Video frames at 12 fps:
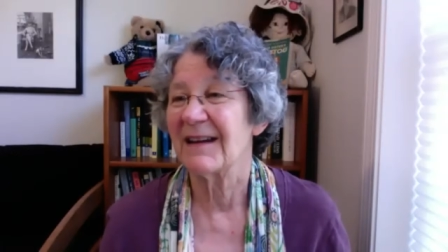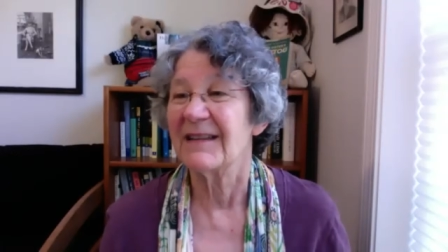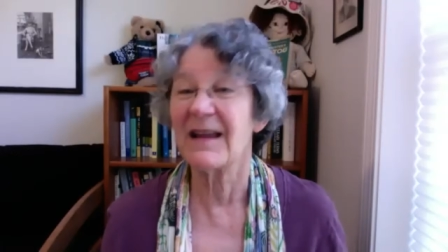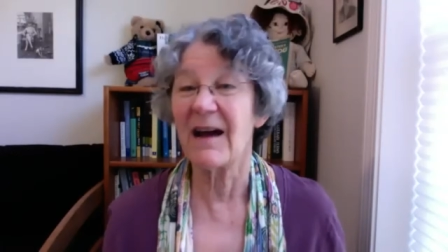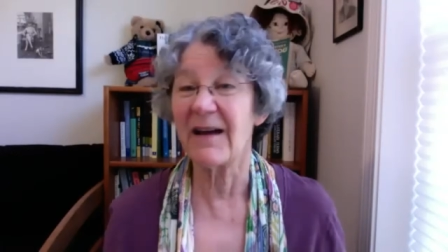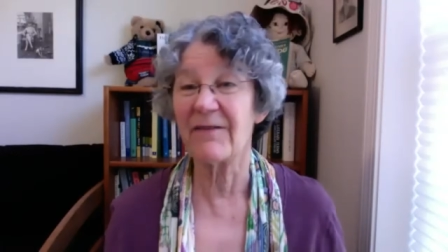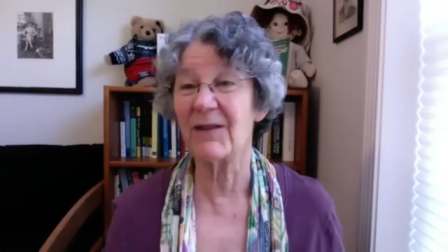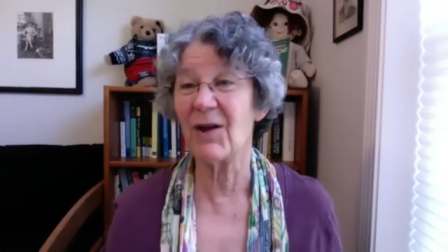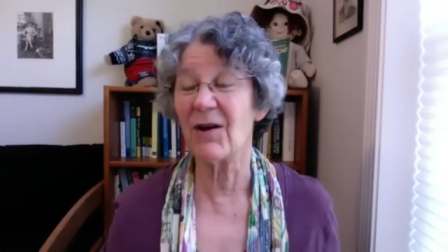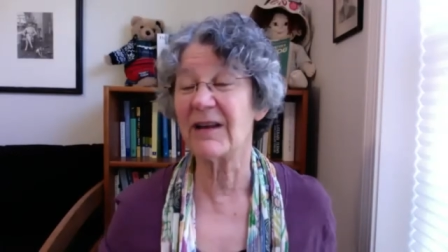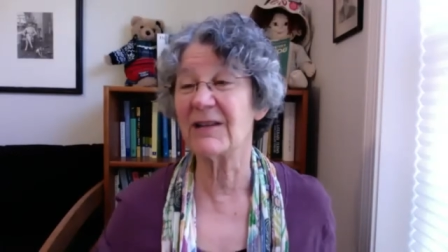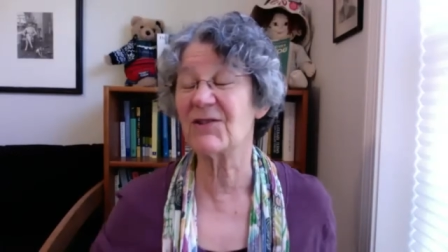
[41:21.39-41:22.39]
Now I have a
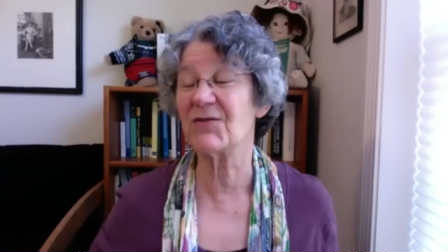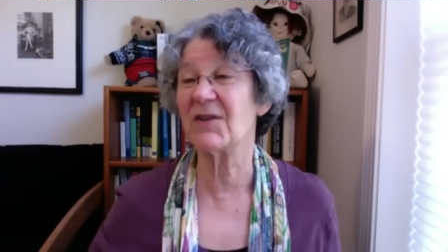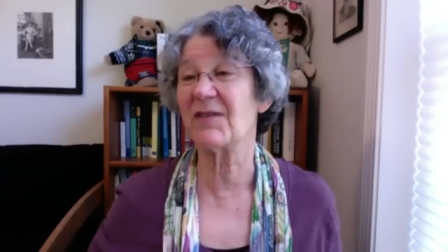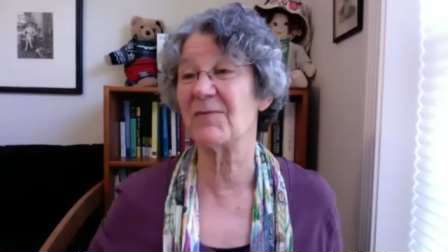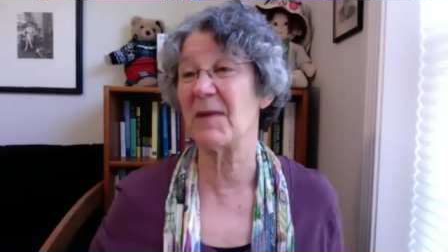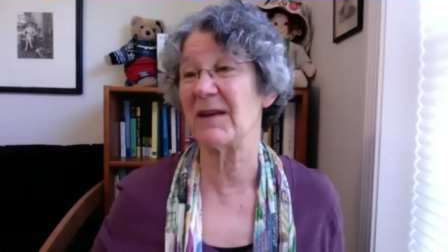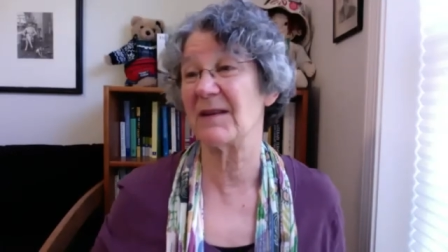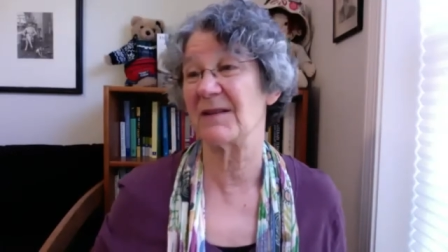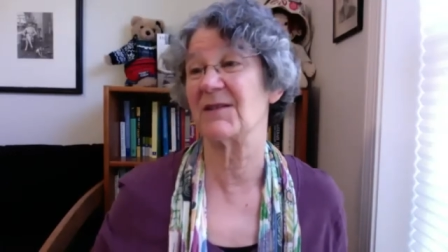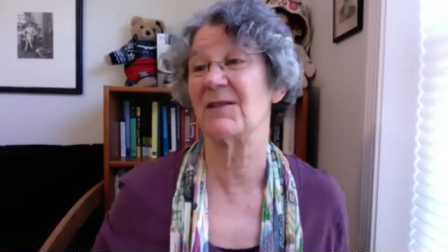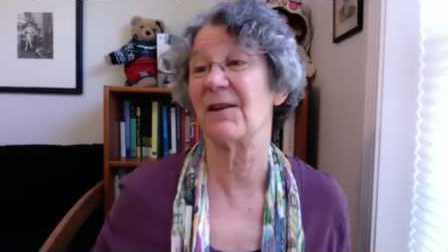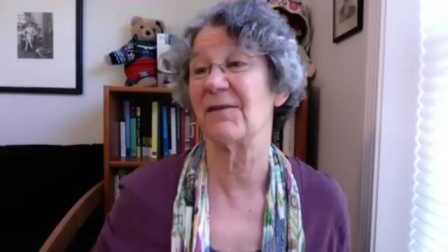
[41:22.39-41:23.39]
long history of making
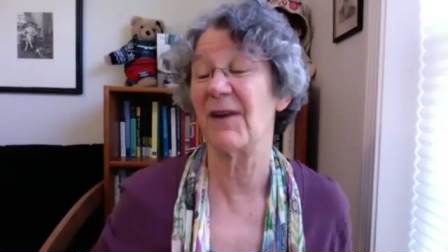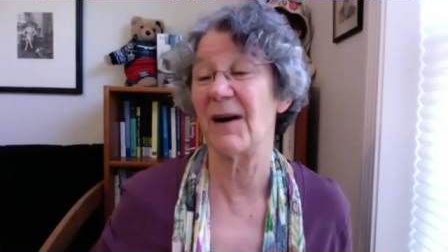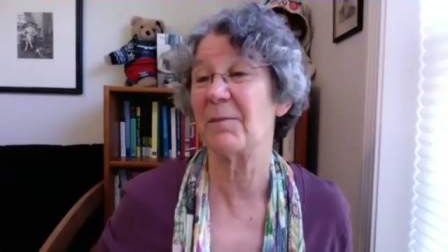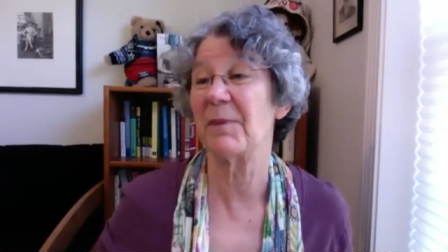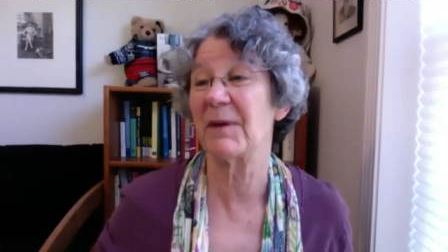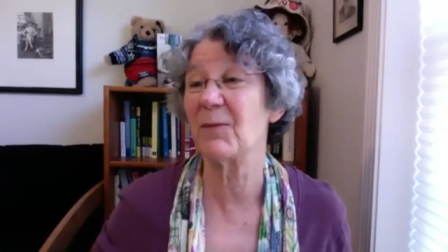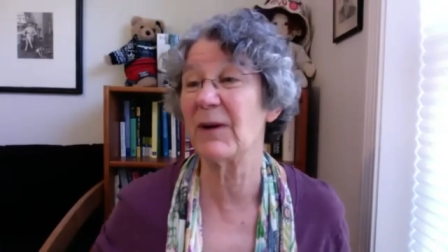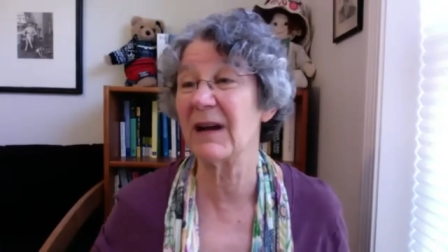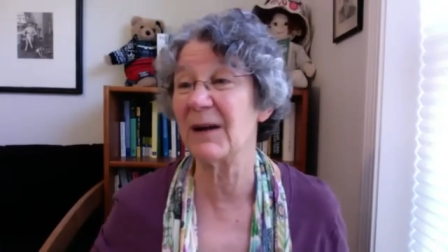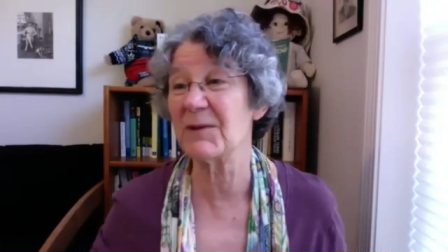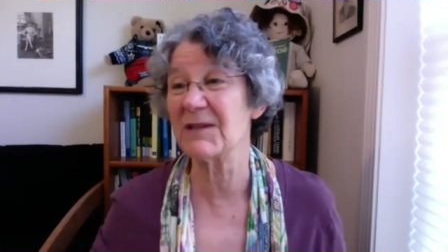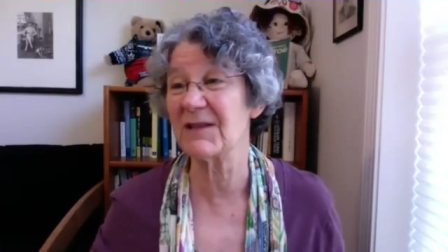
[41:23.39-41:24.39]
stuff up, and when
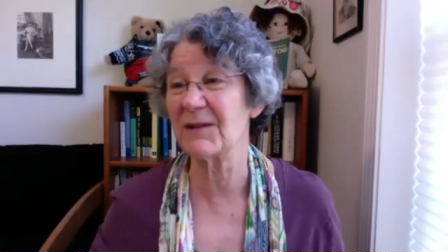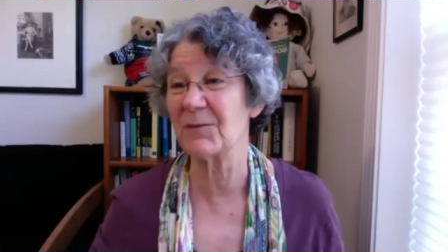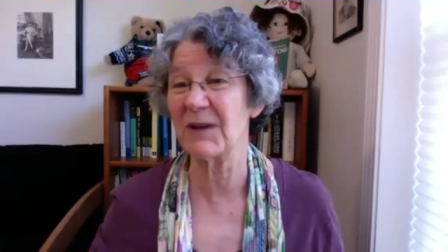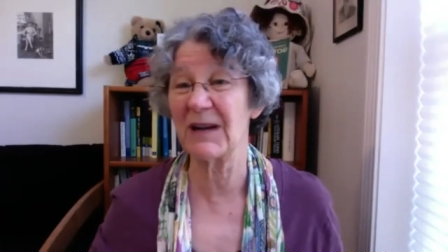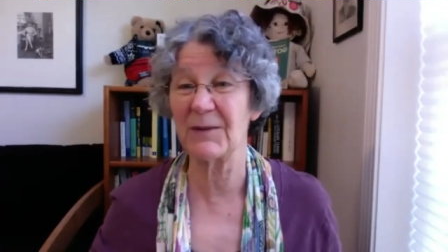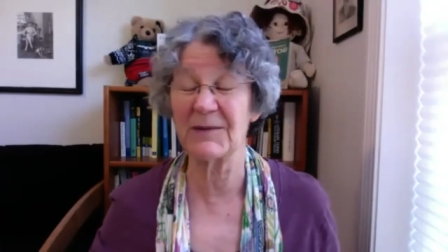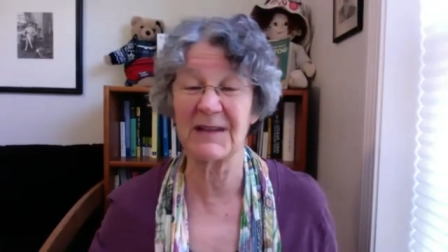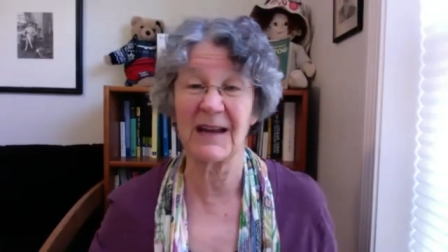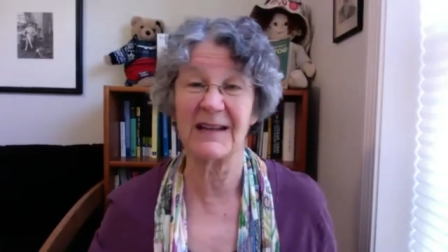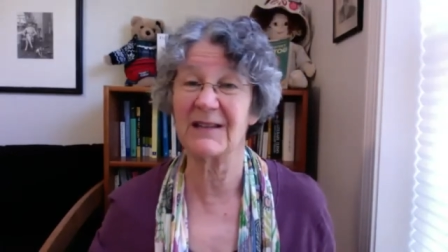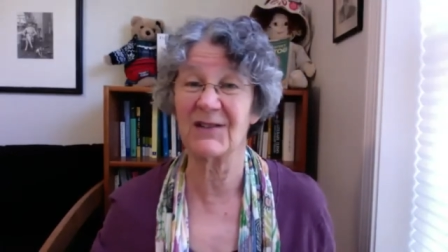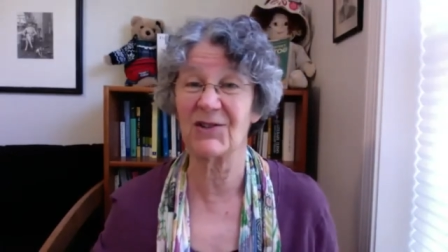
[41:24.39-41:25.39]
I was when I was
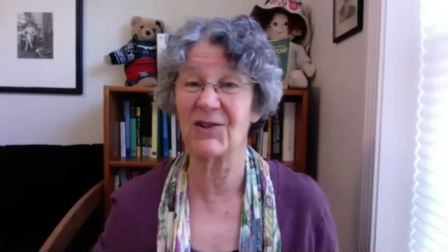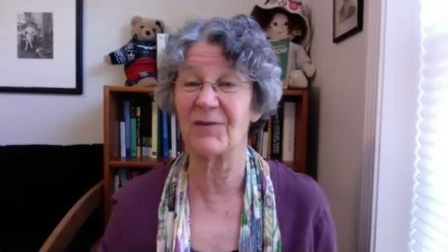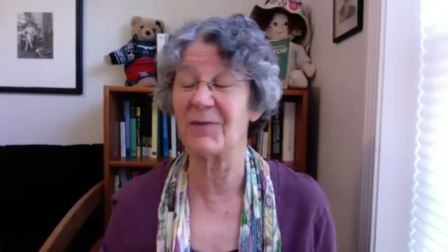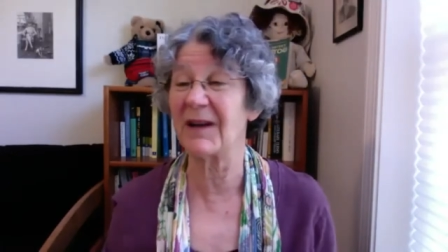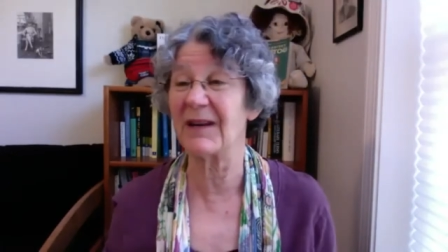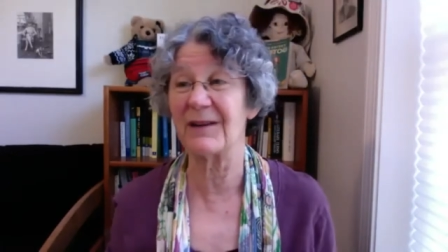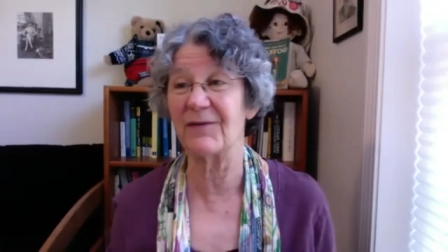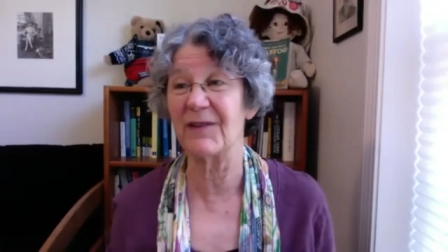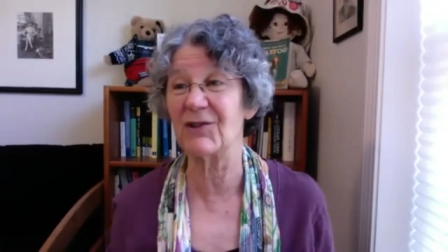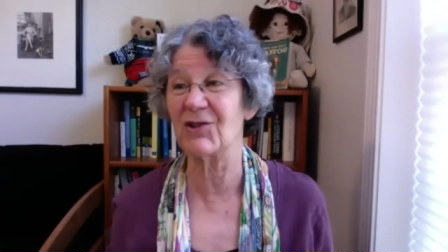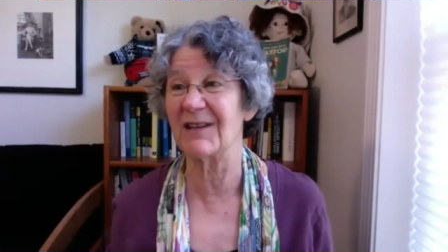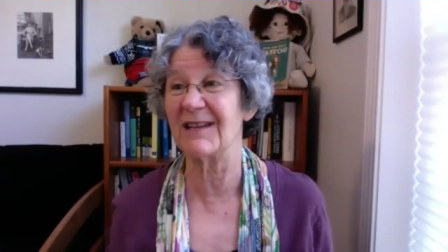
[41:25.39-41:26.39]
I didn't start writing
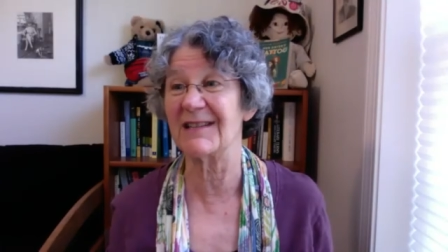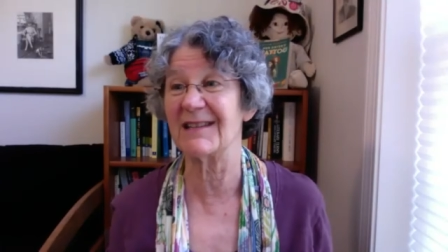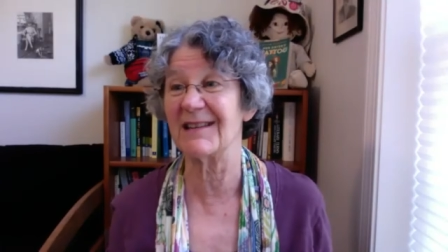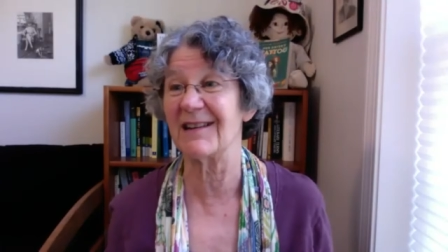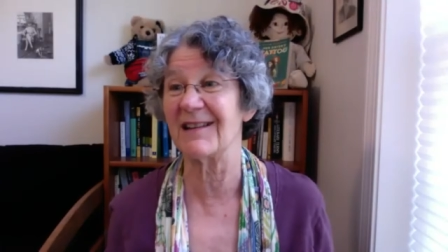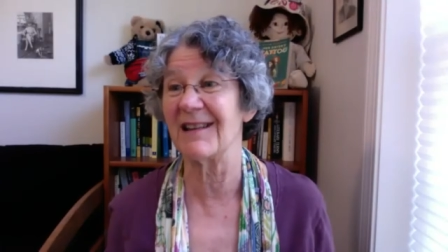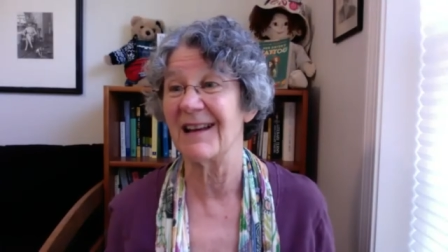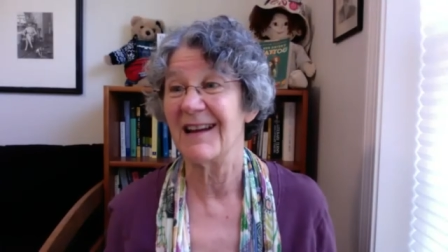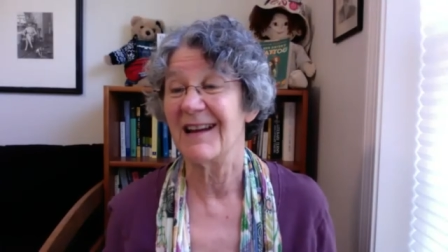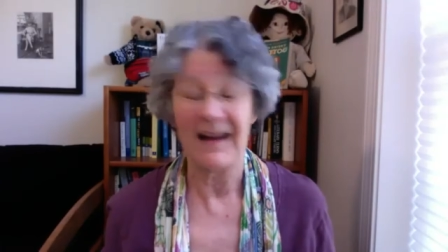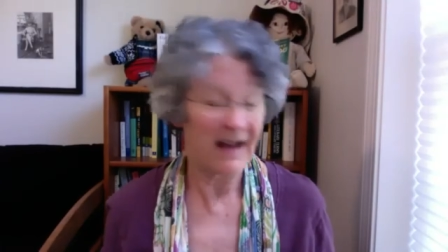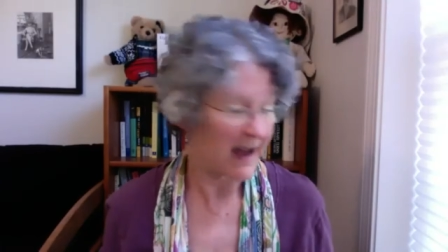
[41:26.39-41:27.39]
fiction until
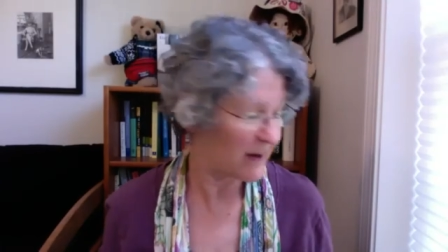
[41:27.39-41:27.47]
I